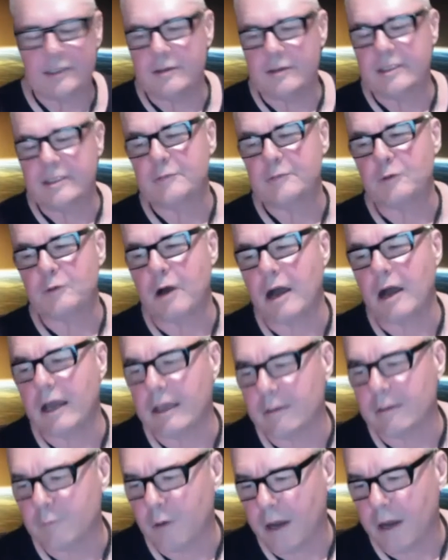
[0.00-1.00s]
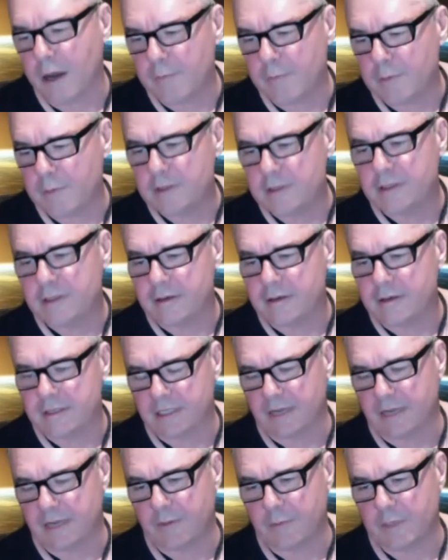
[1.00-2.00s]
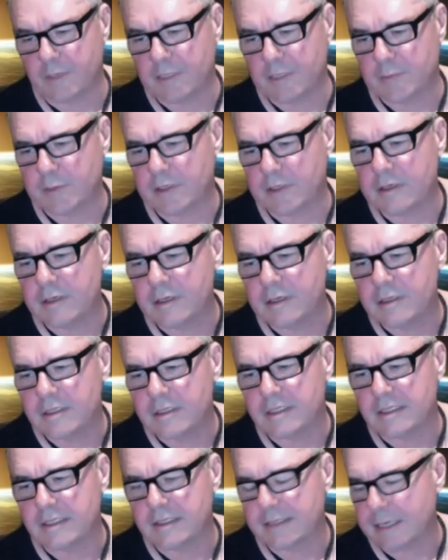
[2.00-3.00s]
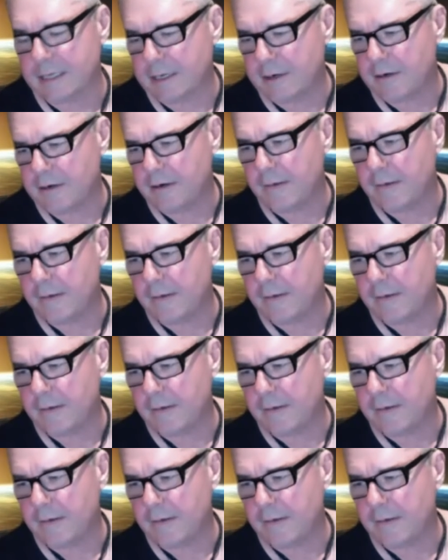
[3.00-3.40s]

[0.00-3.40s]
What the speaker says: This is why musos love them. Is because their